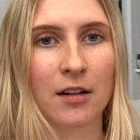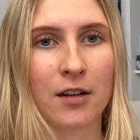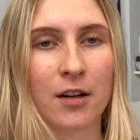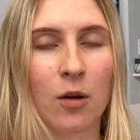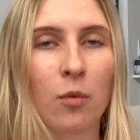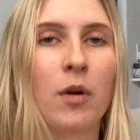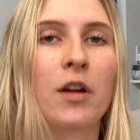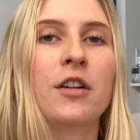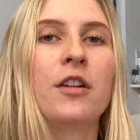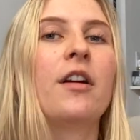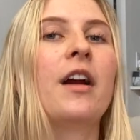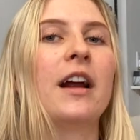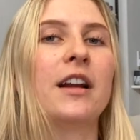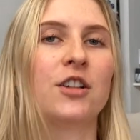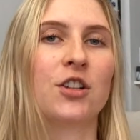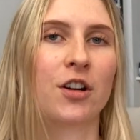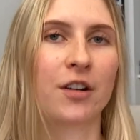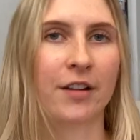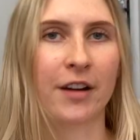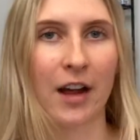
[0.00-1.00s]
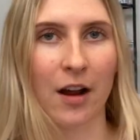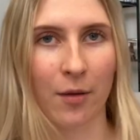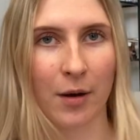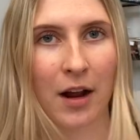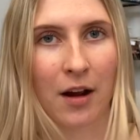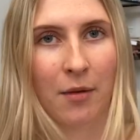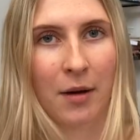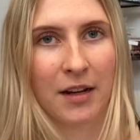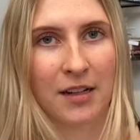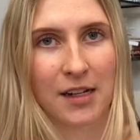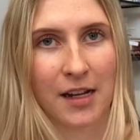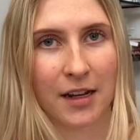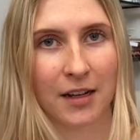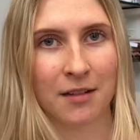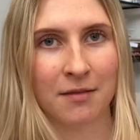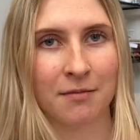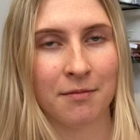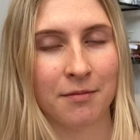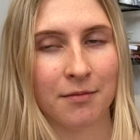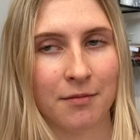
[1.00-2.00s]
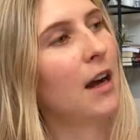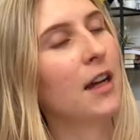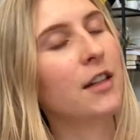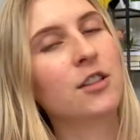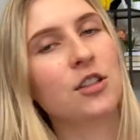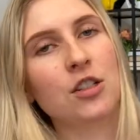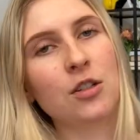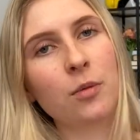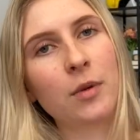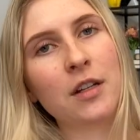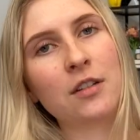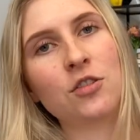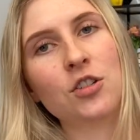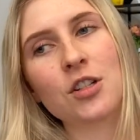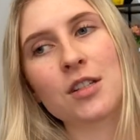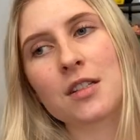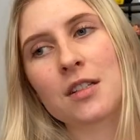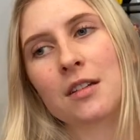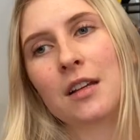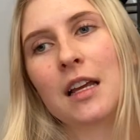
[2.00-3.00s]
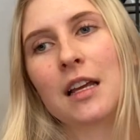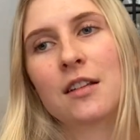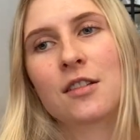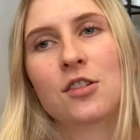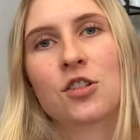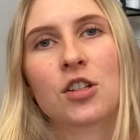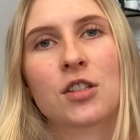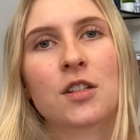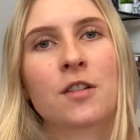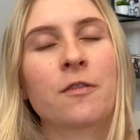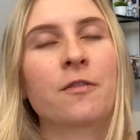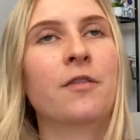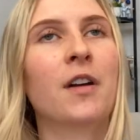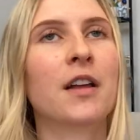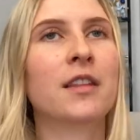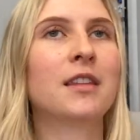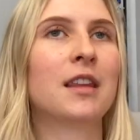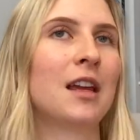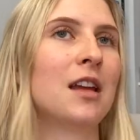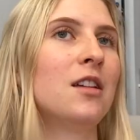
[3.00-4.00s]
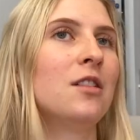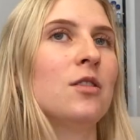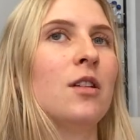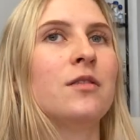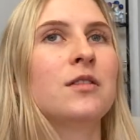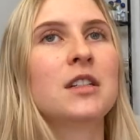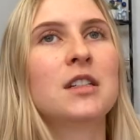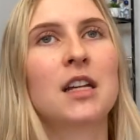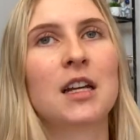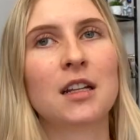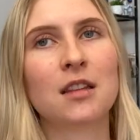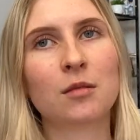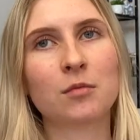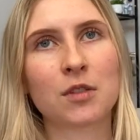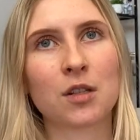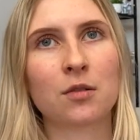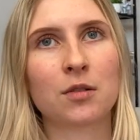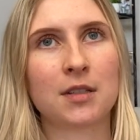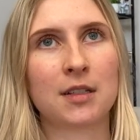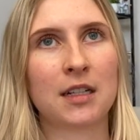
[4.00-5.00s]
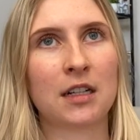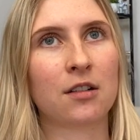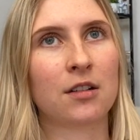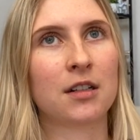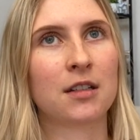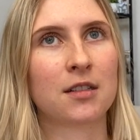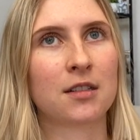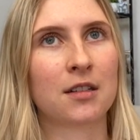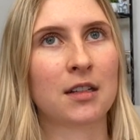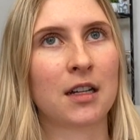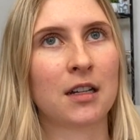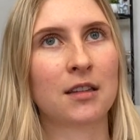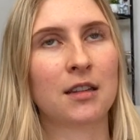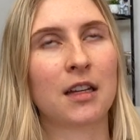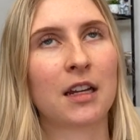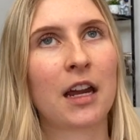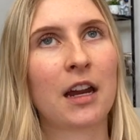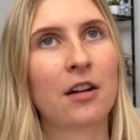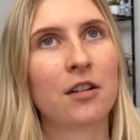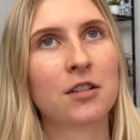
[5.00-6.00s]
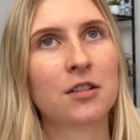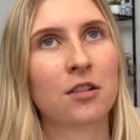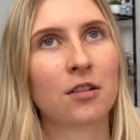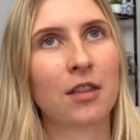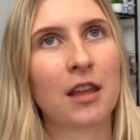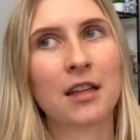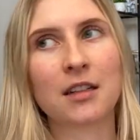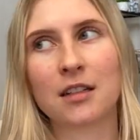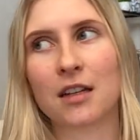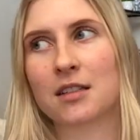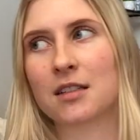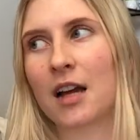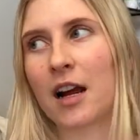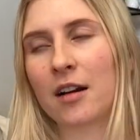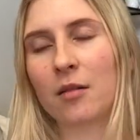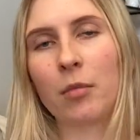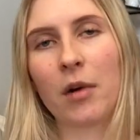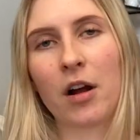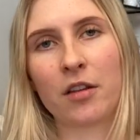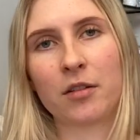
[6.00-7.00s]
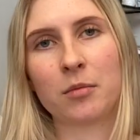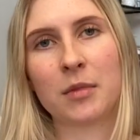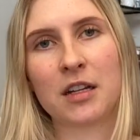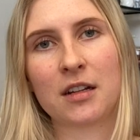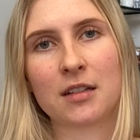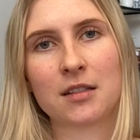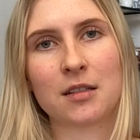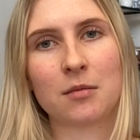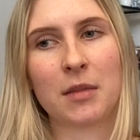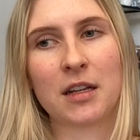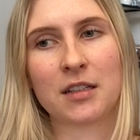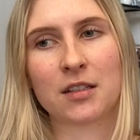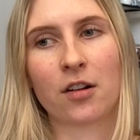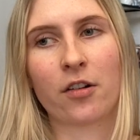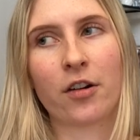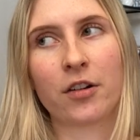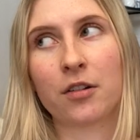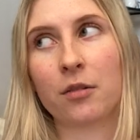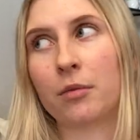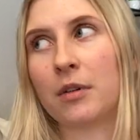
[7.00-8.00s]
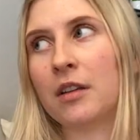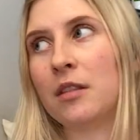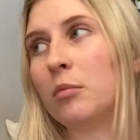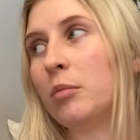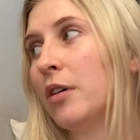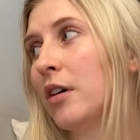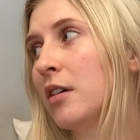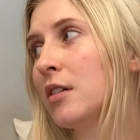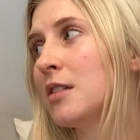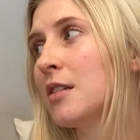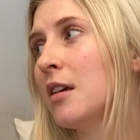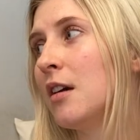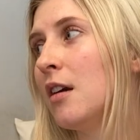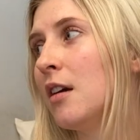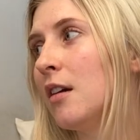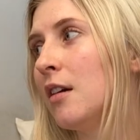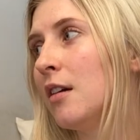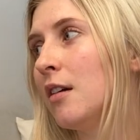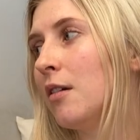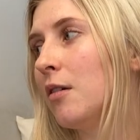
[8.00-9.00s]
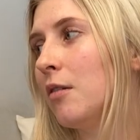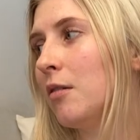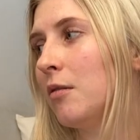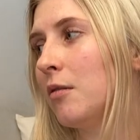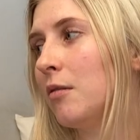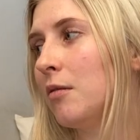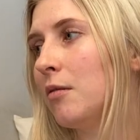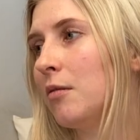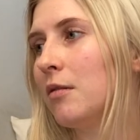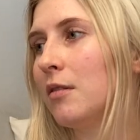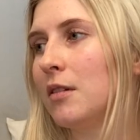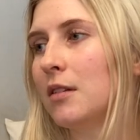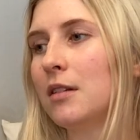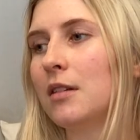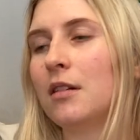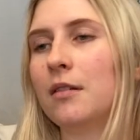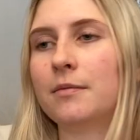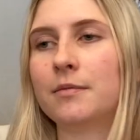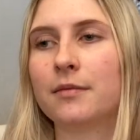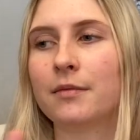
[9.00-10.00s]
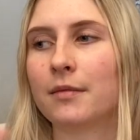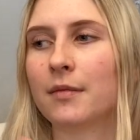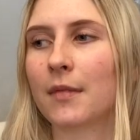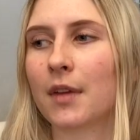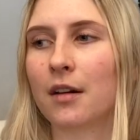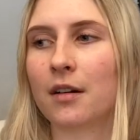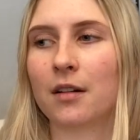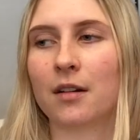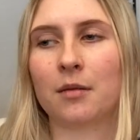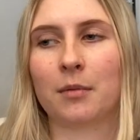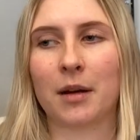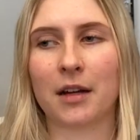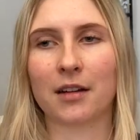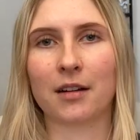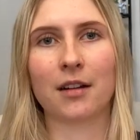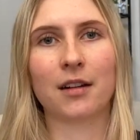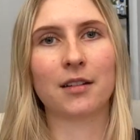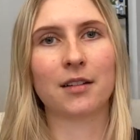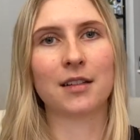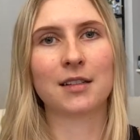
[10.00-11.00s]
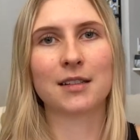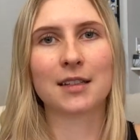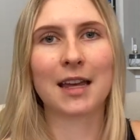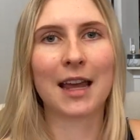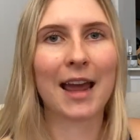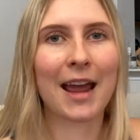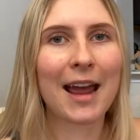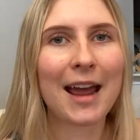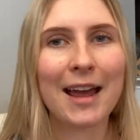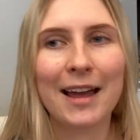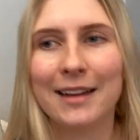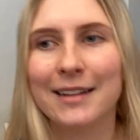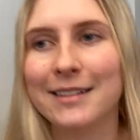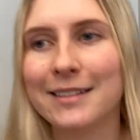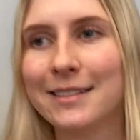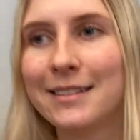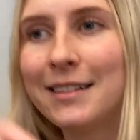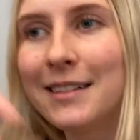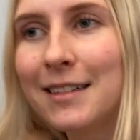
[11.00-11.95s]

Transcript: No wonder I turned out how I did. I'd do it. It's just a fun thing. You don't have to take them so seriously. The character thing does kind of bother me because it makes it hard to read the books. Oh my god, this cat.